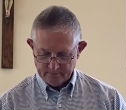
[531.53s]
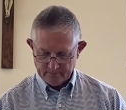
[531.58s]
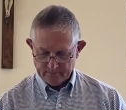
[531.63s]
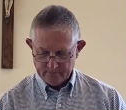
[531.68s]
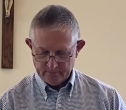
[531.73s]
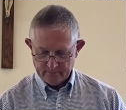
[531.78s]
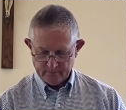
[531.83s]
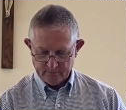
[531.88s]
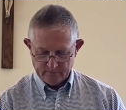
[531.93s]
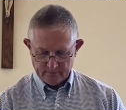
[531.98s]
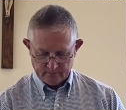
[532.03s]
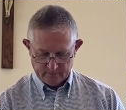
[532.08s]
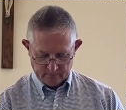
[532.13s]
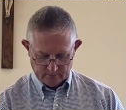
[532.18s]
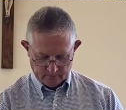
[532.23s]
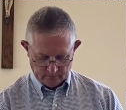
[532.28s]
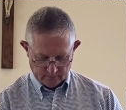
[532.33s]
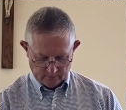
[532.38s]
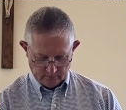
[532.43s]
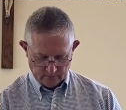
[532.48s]

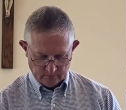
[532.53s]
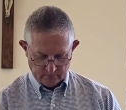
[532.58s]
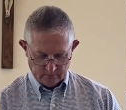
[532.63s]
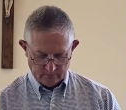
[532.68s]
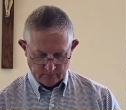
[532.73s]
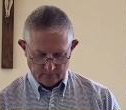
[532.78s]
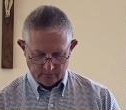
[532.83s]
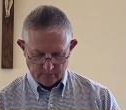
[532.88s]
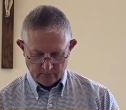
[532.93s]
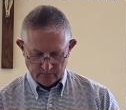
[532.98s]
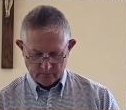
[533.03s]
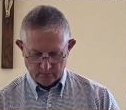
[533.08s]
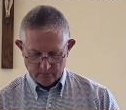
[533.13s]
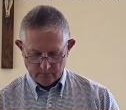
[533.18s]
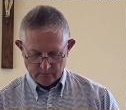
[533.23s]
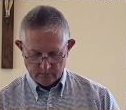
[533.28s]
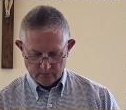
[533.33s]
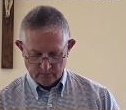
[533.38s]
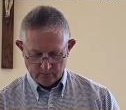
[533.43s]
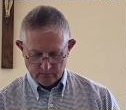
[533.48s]

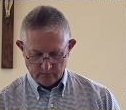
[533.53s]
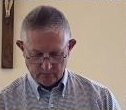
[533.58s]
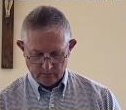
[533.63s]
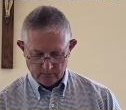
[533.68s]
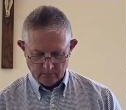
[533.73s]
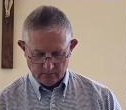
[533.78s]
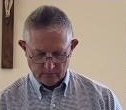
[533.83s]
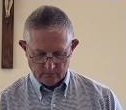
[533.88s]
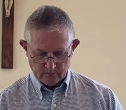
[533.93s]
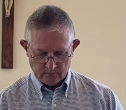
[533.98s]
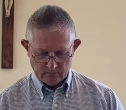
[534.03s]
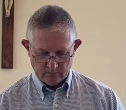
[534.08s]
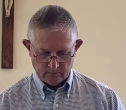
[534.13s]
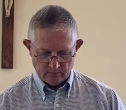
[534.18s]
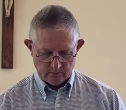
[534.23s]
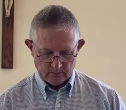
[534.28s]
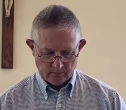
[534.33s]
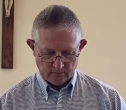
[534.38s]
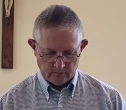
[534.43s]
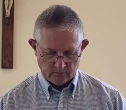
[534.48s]

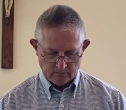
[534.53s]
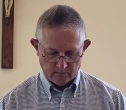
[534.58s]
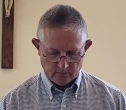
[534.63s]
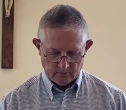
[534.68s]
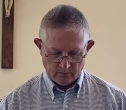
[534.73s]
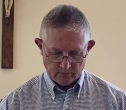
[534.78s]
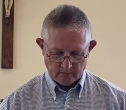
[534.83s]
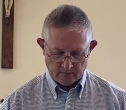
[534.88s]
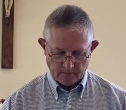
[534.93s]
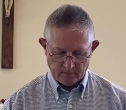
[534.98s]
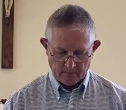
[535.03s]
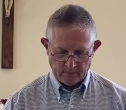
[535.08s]
[no speech]